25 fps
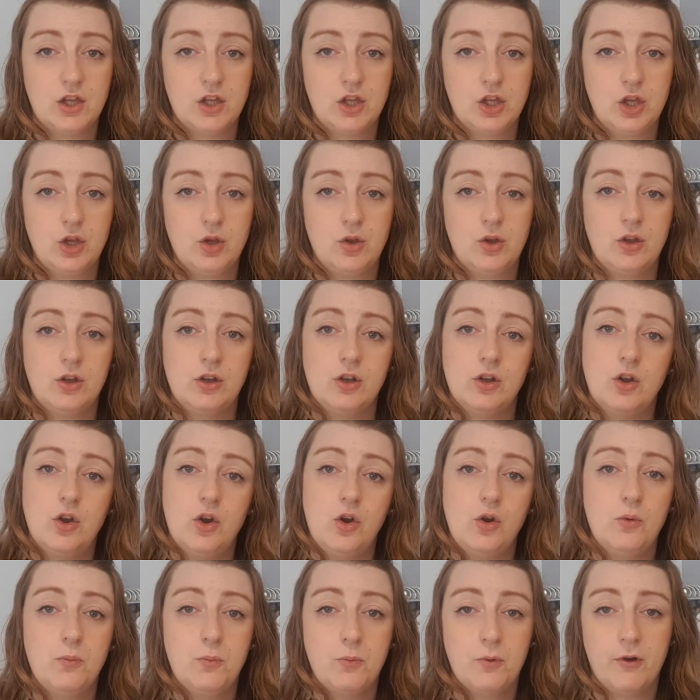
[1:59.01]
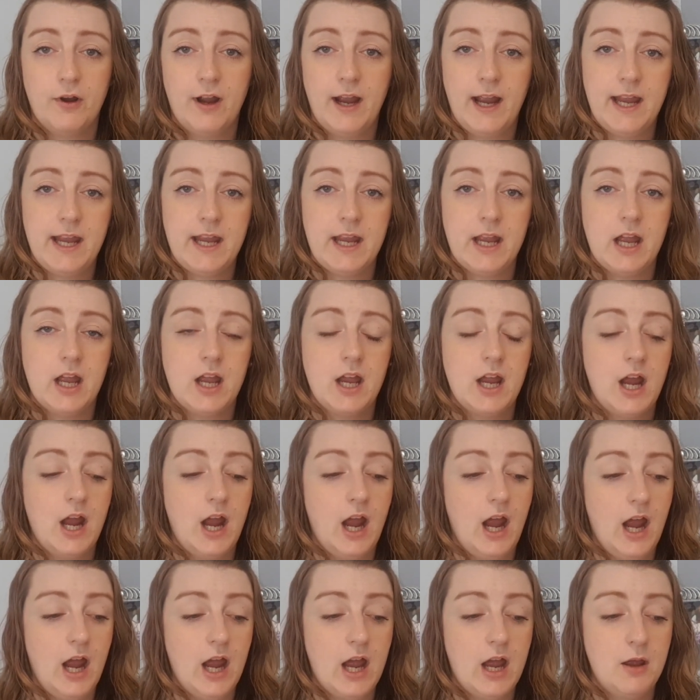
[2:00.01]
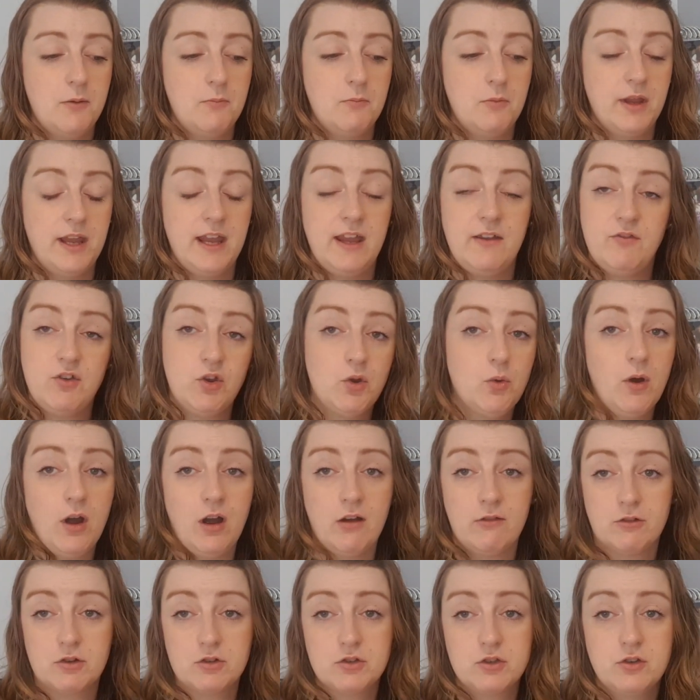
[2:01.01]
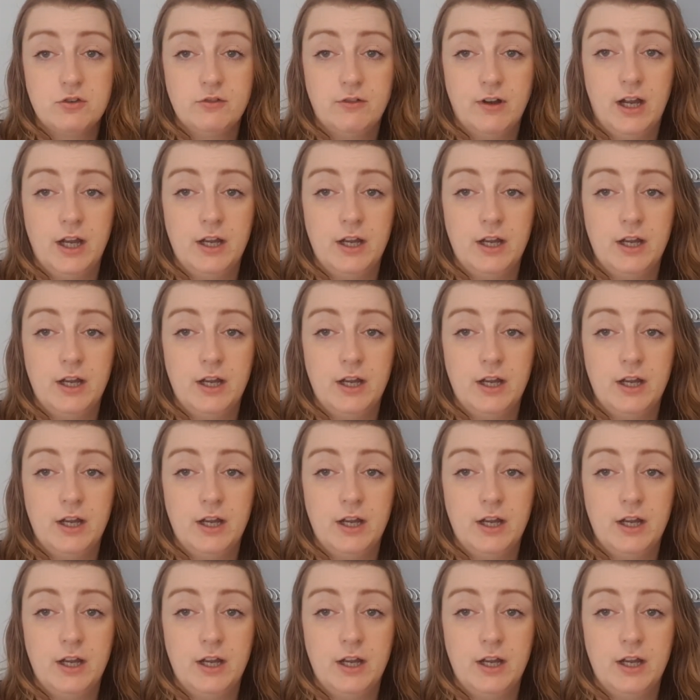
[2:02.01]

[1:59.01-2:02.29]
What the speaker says: you can incorporate if you are on your